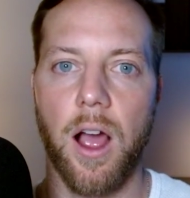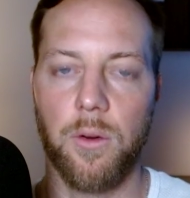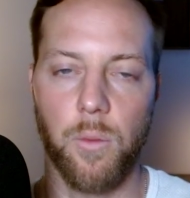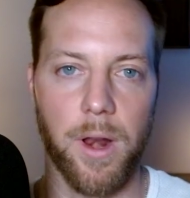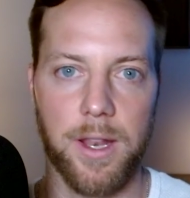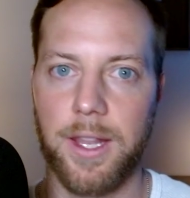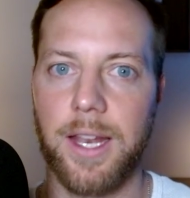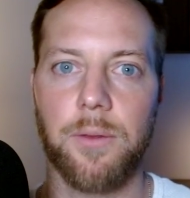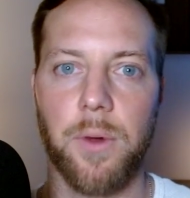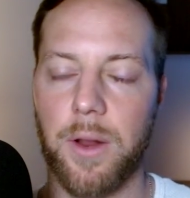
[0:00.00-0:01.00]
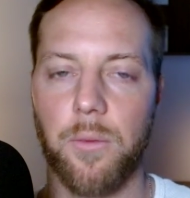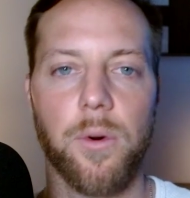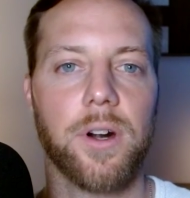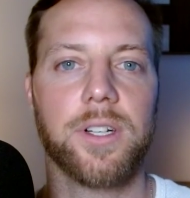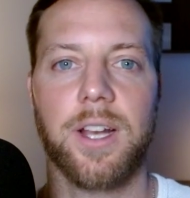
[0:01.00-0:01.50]
when it
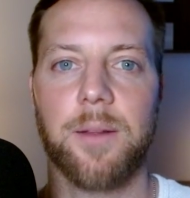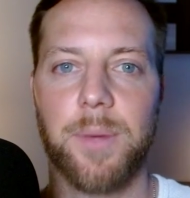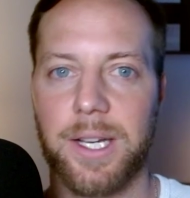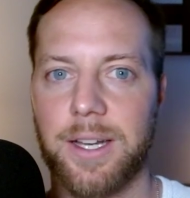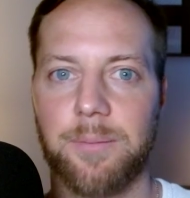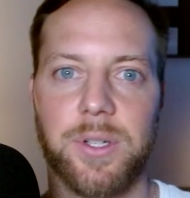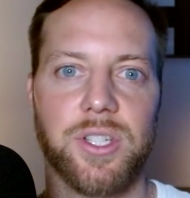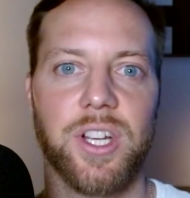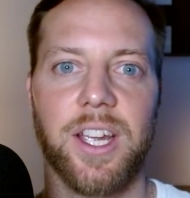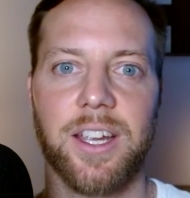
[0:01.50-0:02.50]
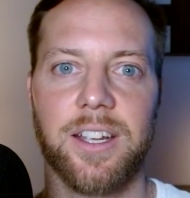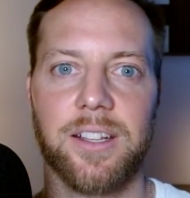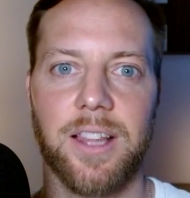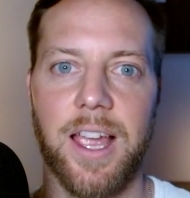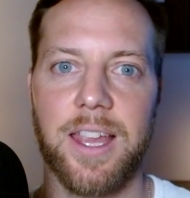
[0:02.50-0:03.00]
worked and I picked up a chick,
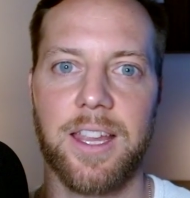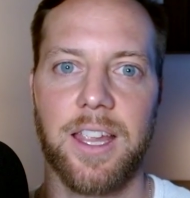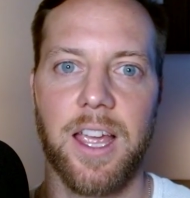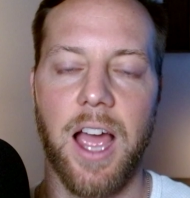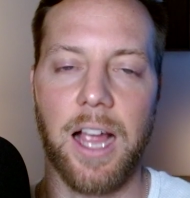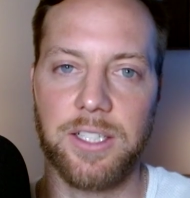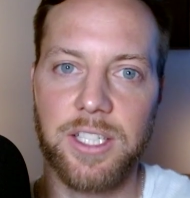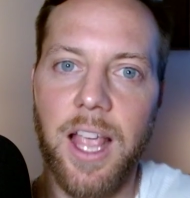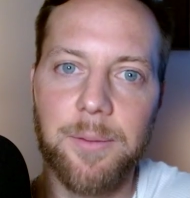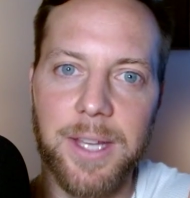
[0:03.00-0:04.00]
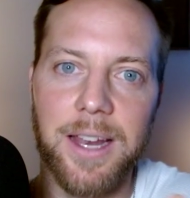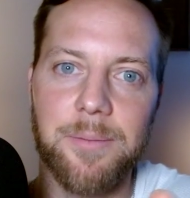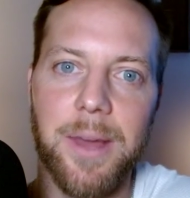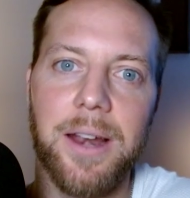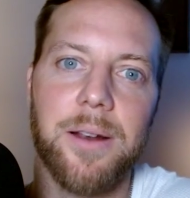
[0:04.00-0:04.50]
like I just kept getting
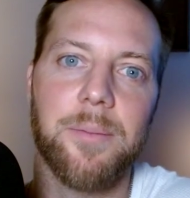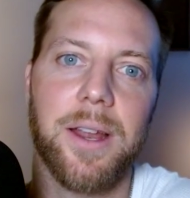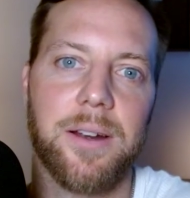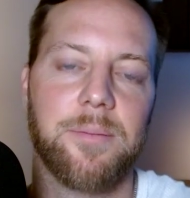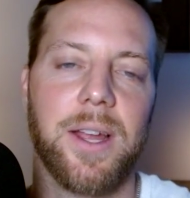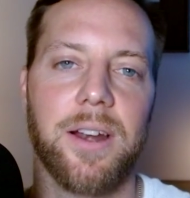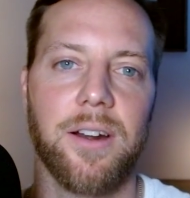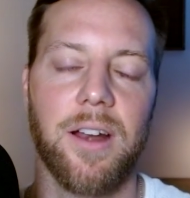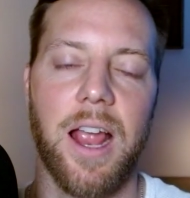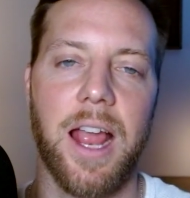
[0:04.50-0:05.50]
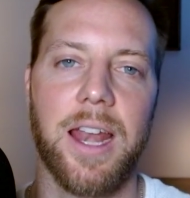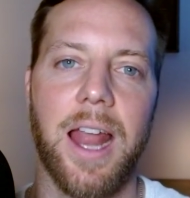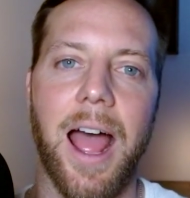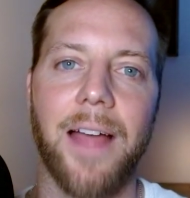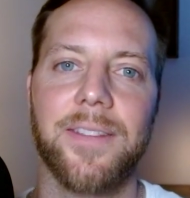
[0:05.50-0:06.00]
better and better and better. And
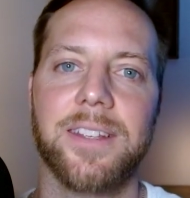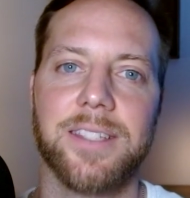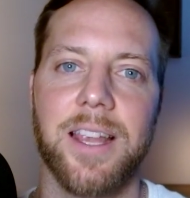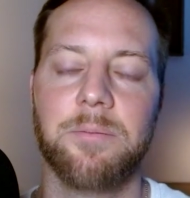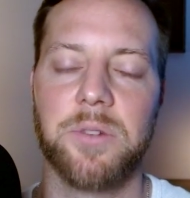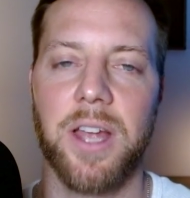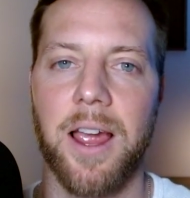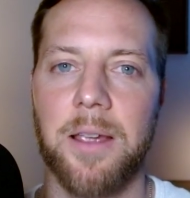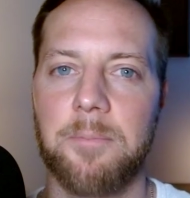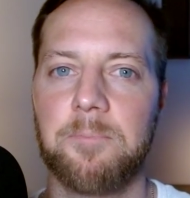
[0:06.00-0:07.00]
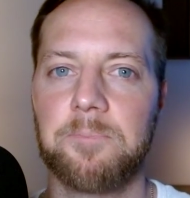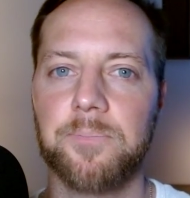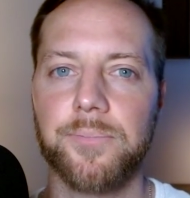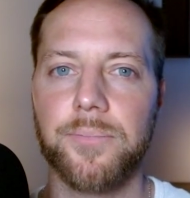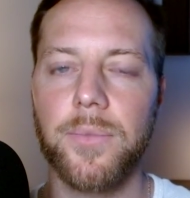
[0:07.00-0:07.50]
at the same time,
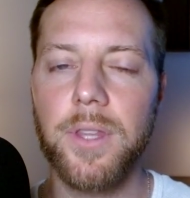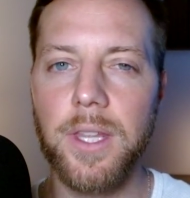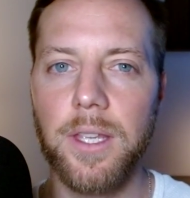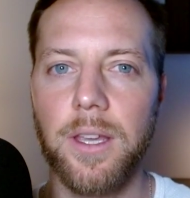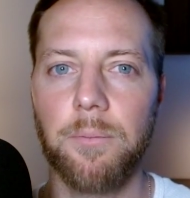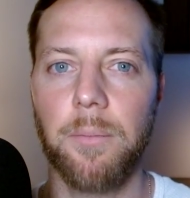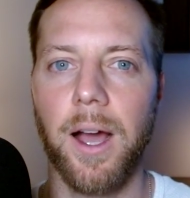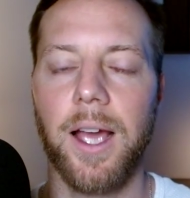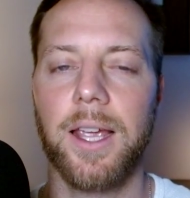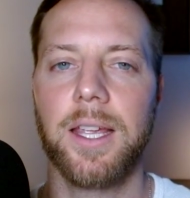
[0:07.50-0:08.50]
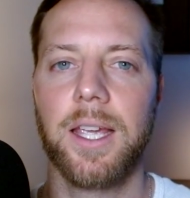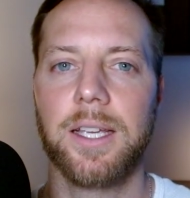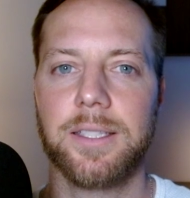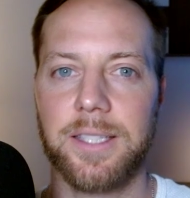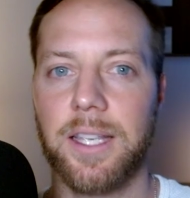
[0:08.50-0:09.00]
my
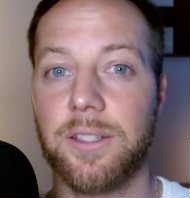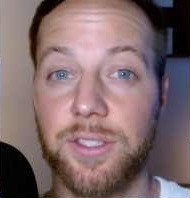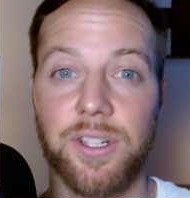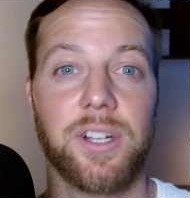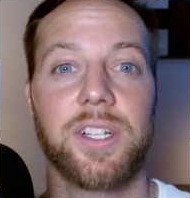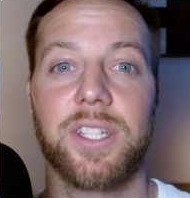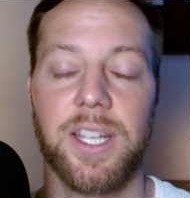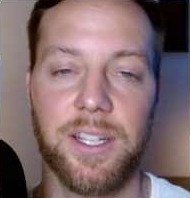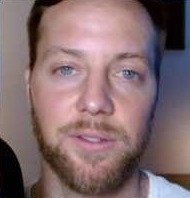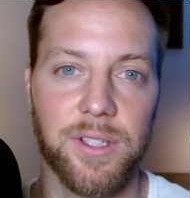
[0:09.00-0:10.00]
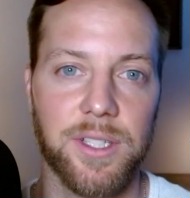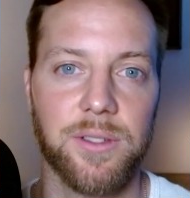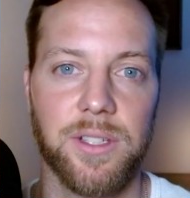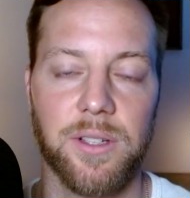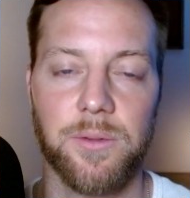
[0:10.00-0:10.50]
sales started to increase
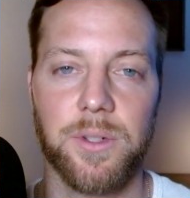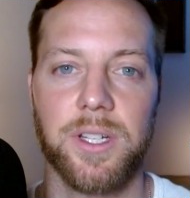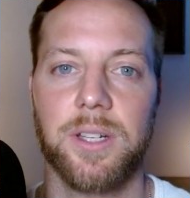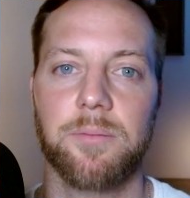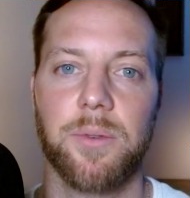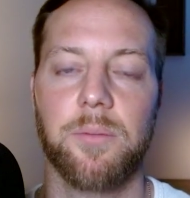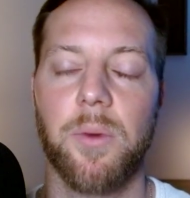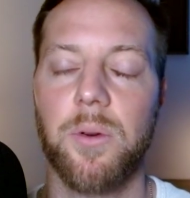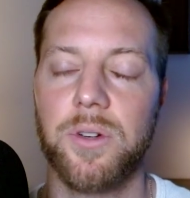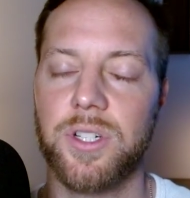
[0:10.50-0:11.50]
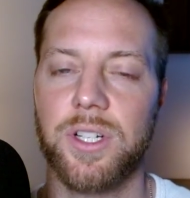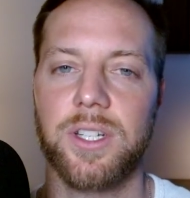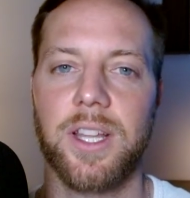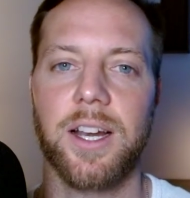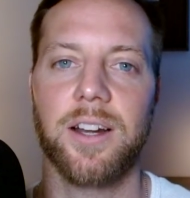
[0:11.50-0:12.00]
because I was working in
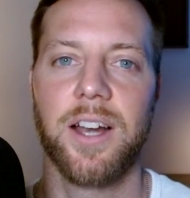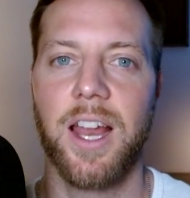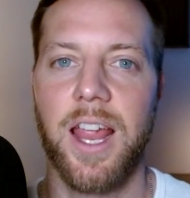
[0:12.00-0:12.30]
promotion there.